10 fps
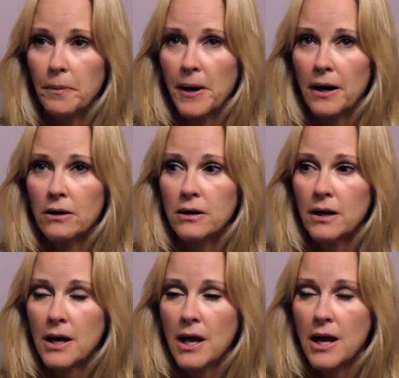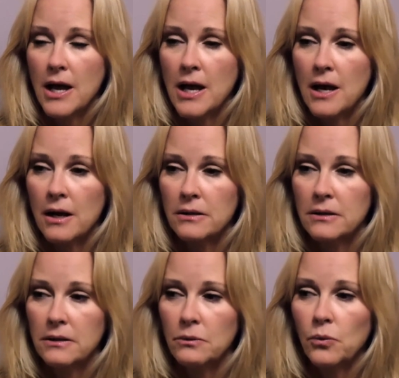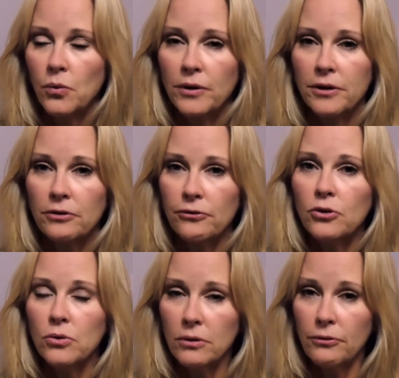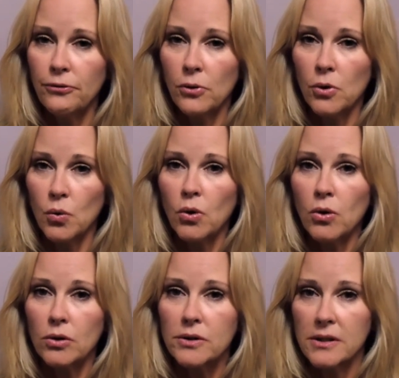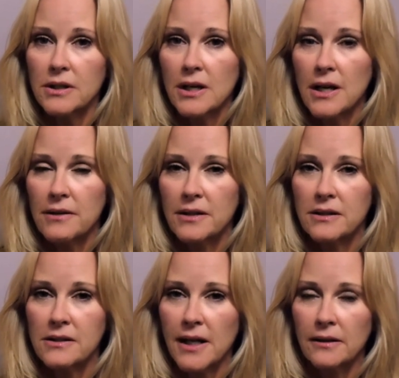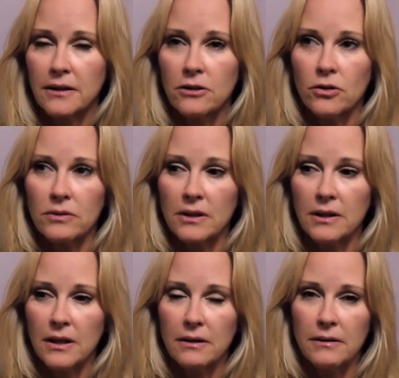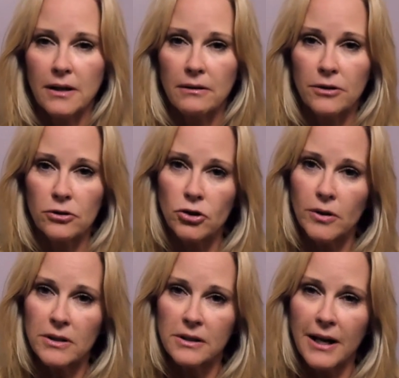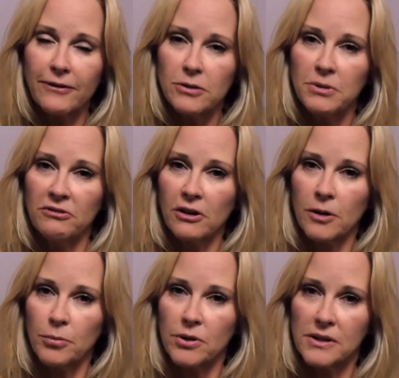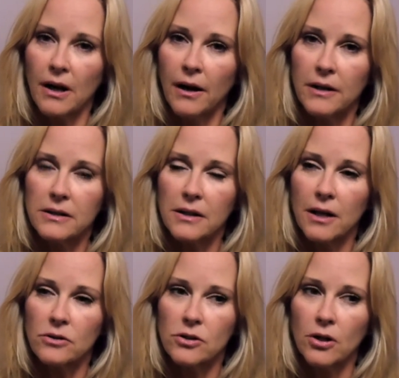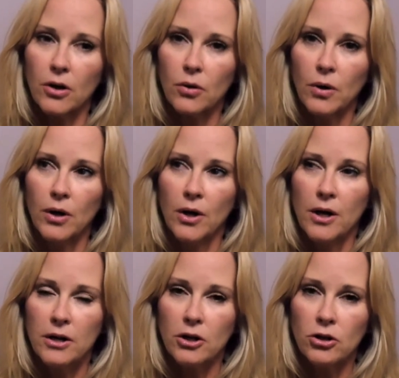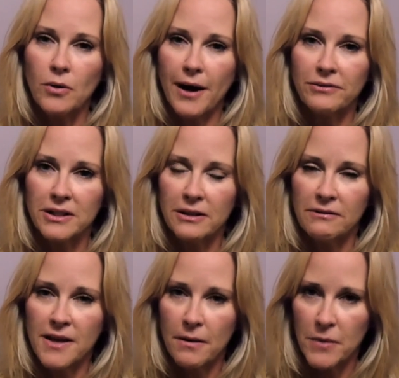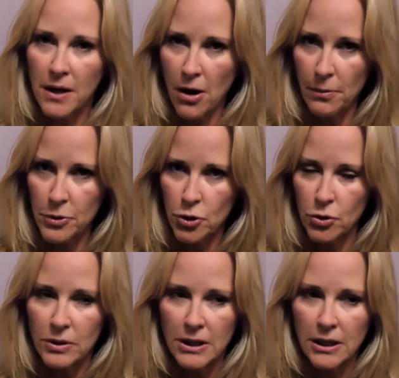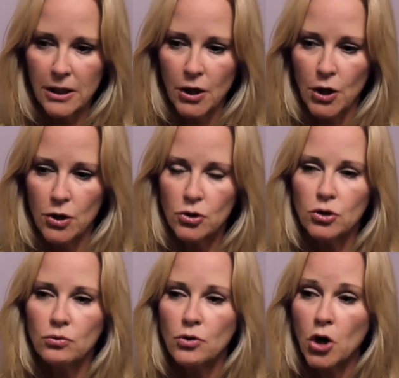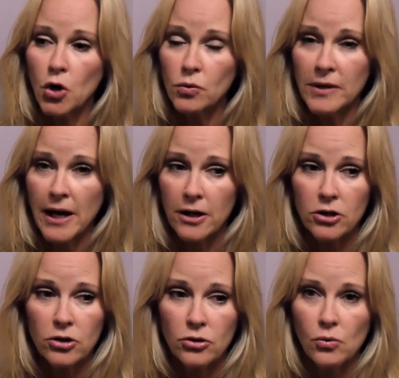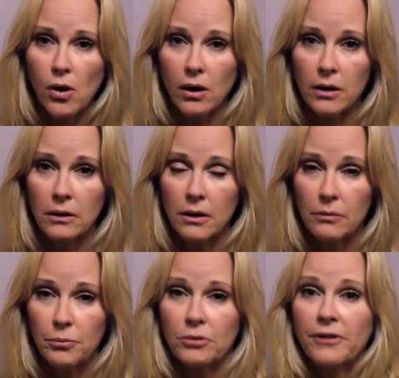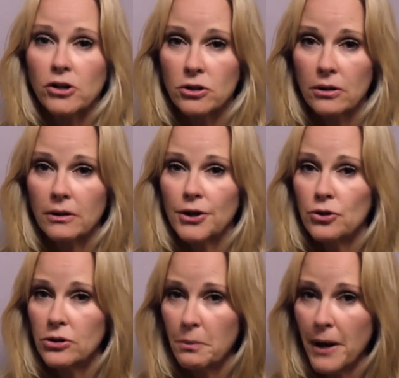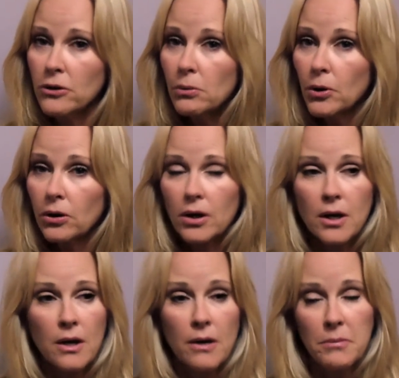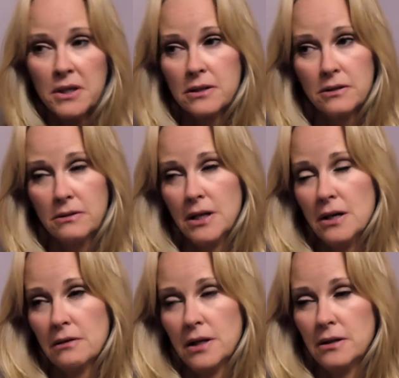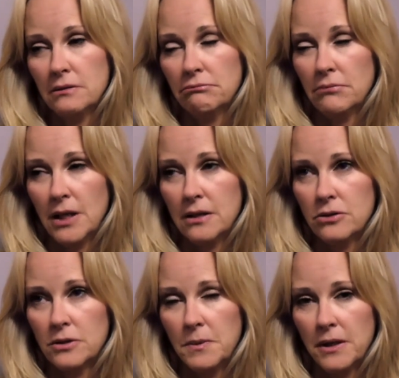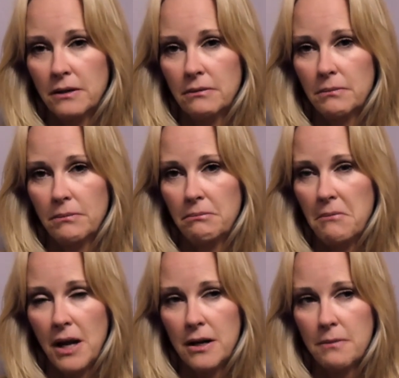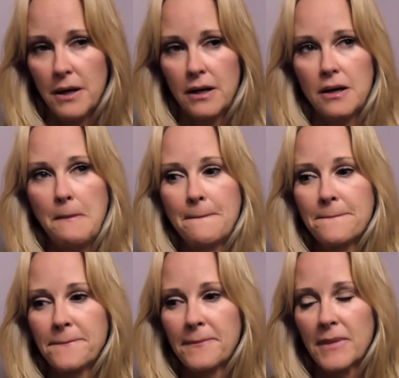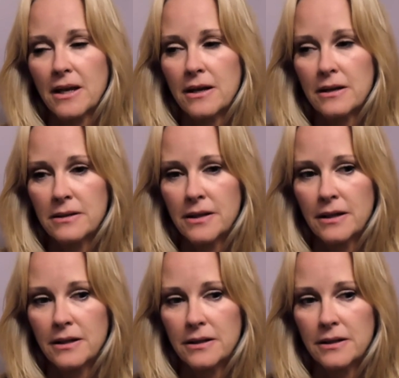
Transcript: prepared, and with their fewer and fewer roles, that's exactly, you know, that their choices have to be very precise. And so yeah, you have to give them the opportunity to know that you are professional and dependable, because yeah, they can just pick anybody. And